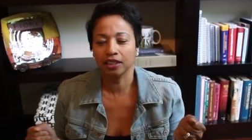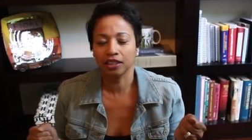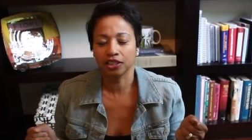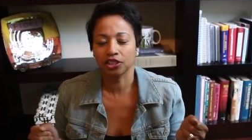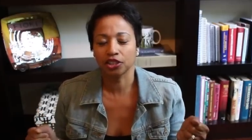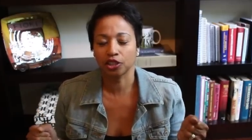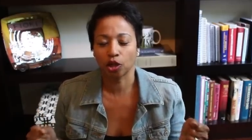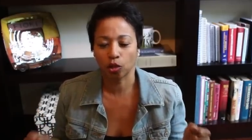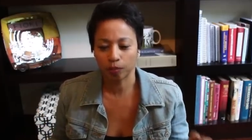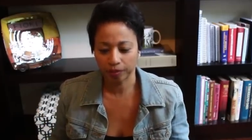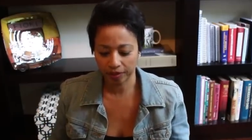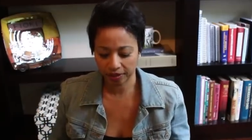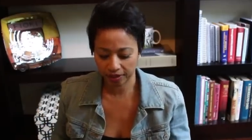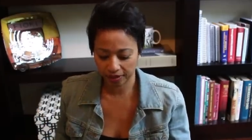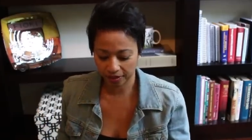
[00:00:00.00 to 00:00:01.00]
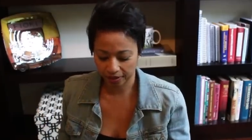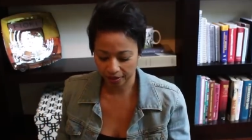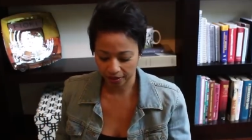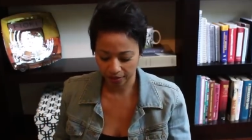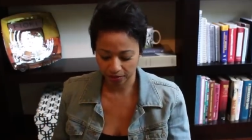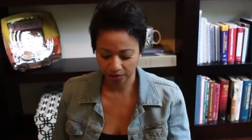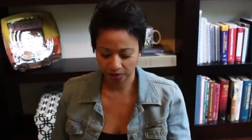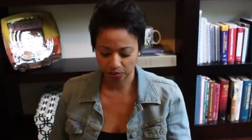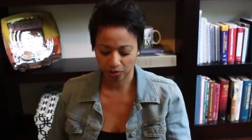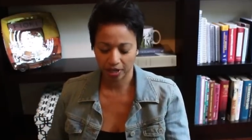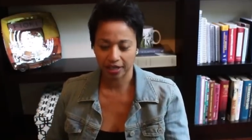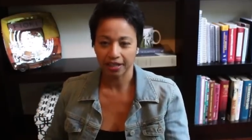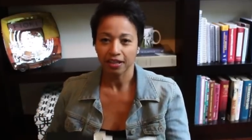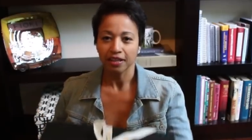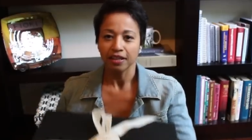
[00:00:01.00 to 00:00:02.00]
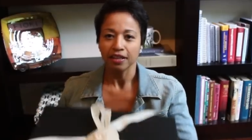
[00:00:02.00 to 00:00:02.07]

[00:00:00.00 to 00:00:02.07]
let's just hope it's, you know, what's right.